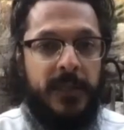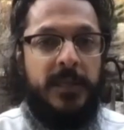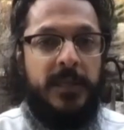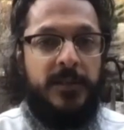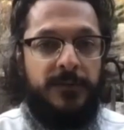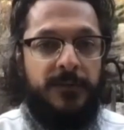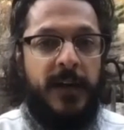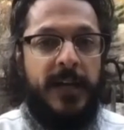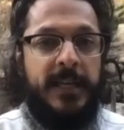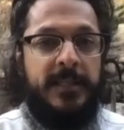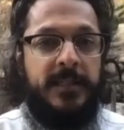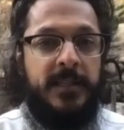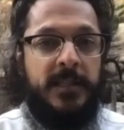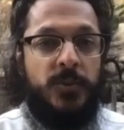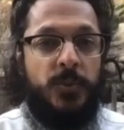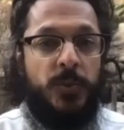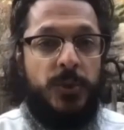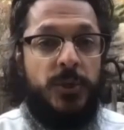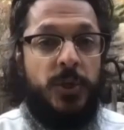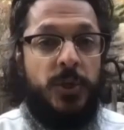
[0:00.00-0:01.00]
these
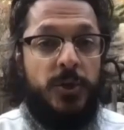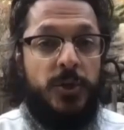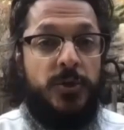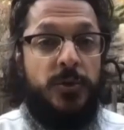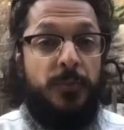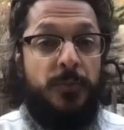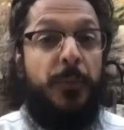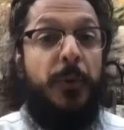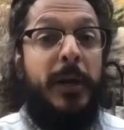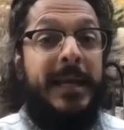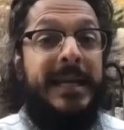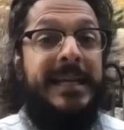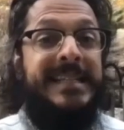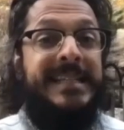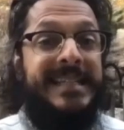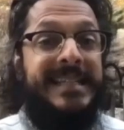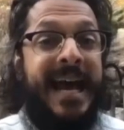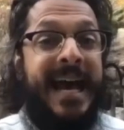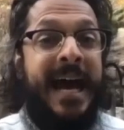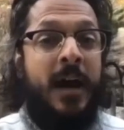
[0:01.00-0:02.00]
vices will start to break
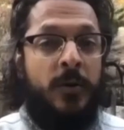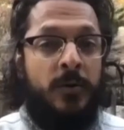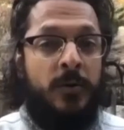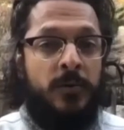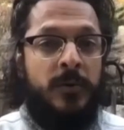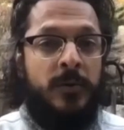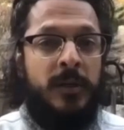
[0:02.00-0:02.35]
down